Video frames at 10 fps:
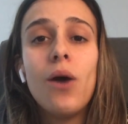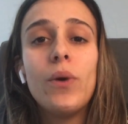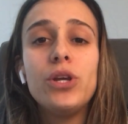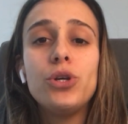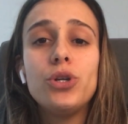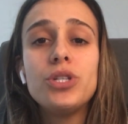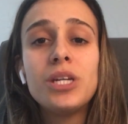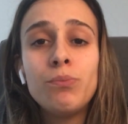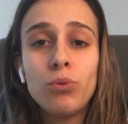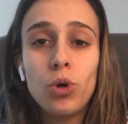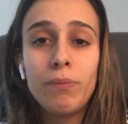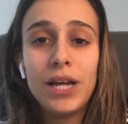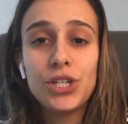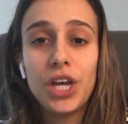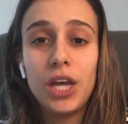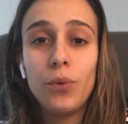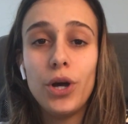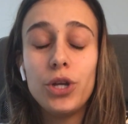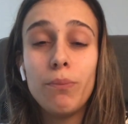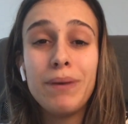When you're using broad match
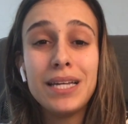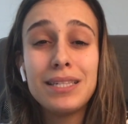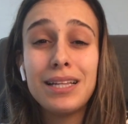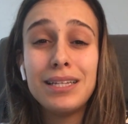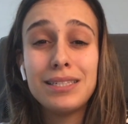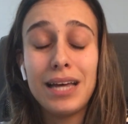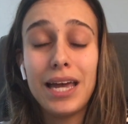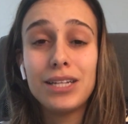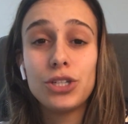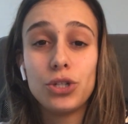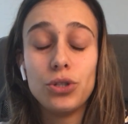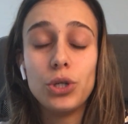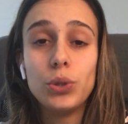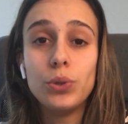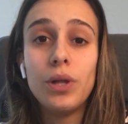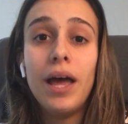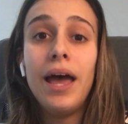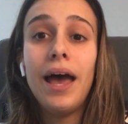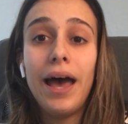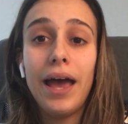keyword, you're basically saying to Google,
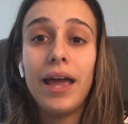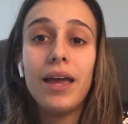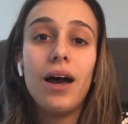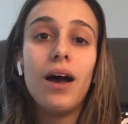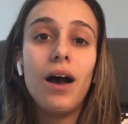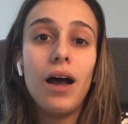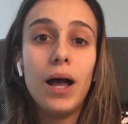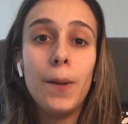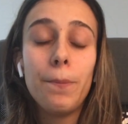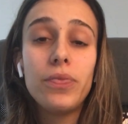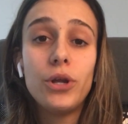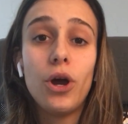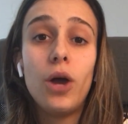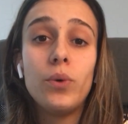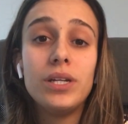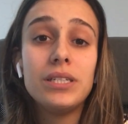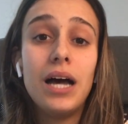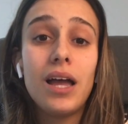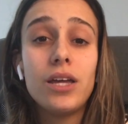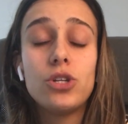hey, I want to
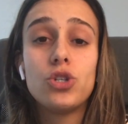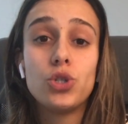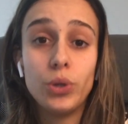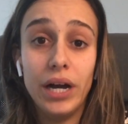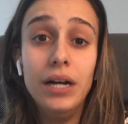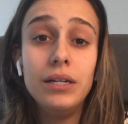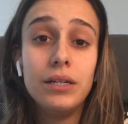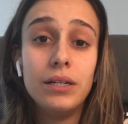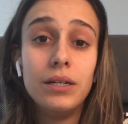target sugar.